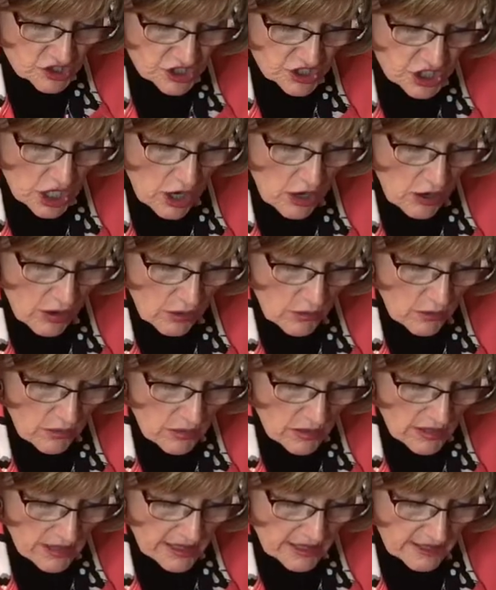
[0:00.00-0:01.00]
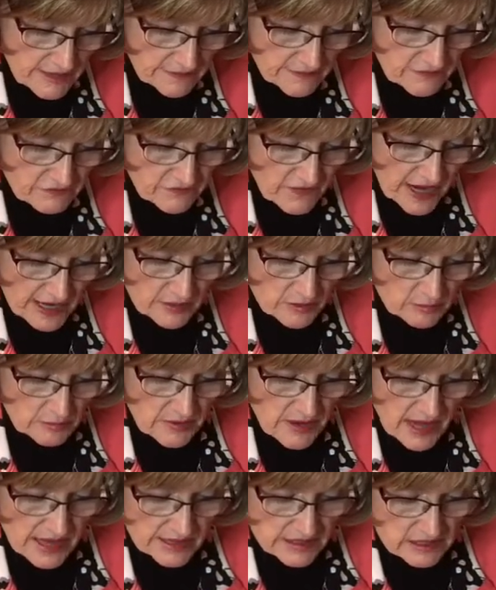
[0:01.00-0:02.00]
show in the final
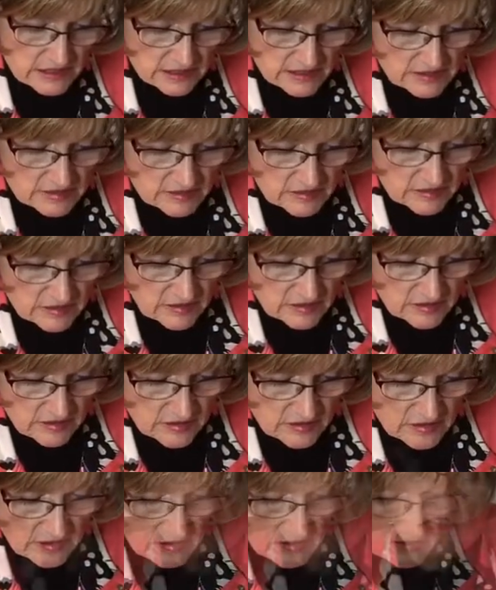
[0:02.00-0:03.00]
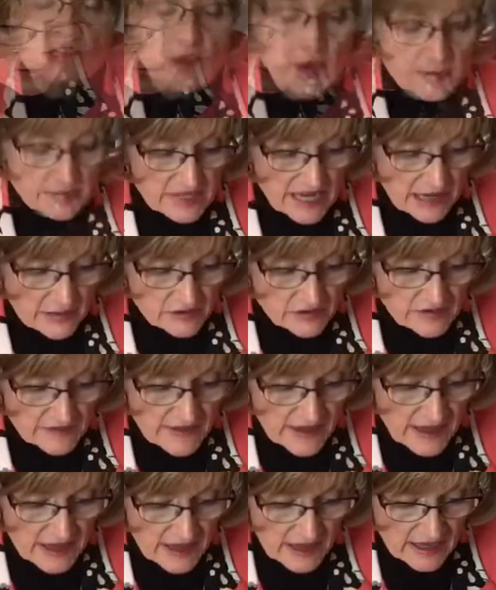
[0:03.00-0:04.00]
product. Now I'm down to
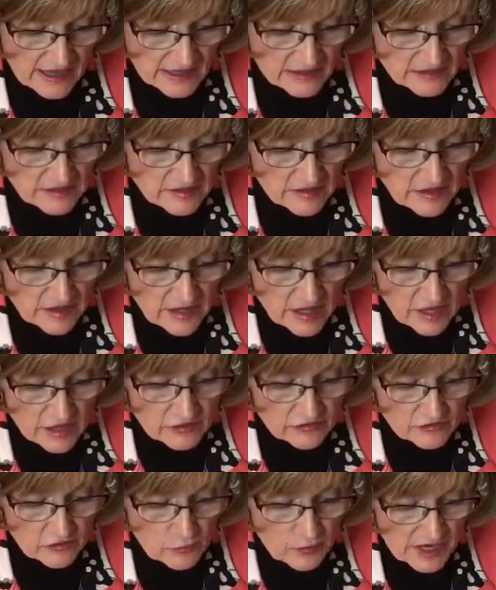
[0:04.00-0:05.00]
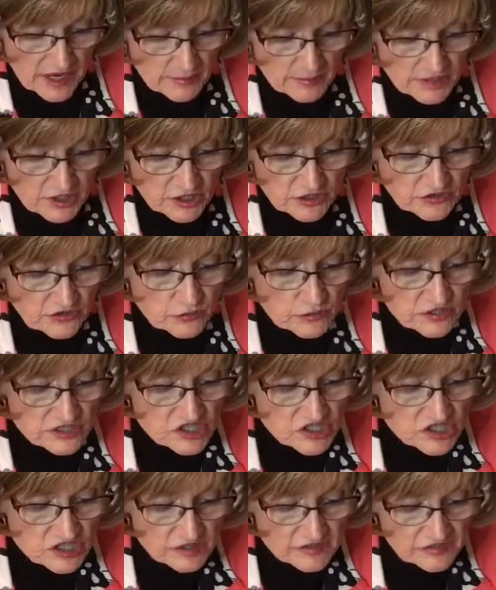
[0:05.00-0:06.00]
the end. So what I'm going to do
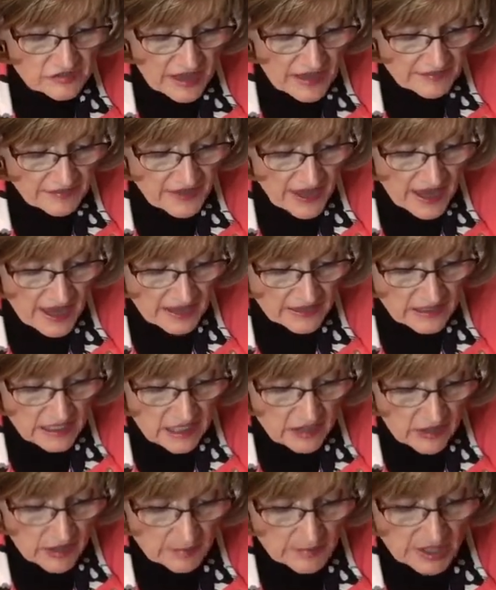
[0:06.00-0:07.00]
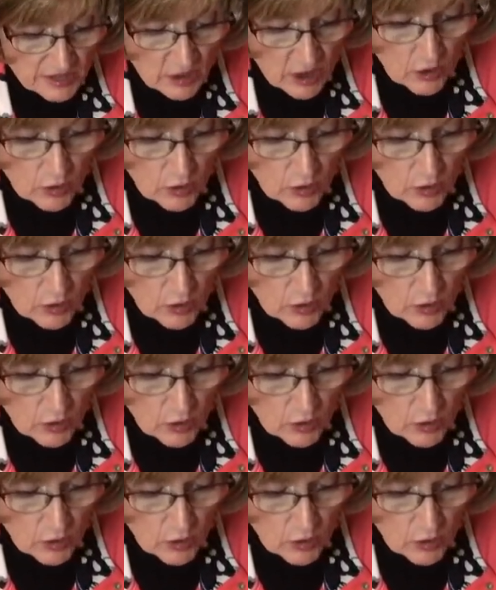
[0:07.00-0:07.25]
is just at the end here, I'm going to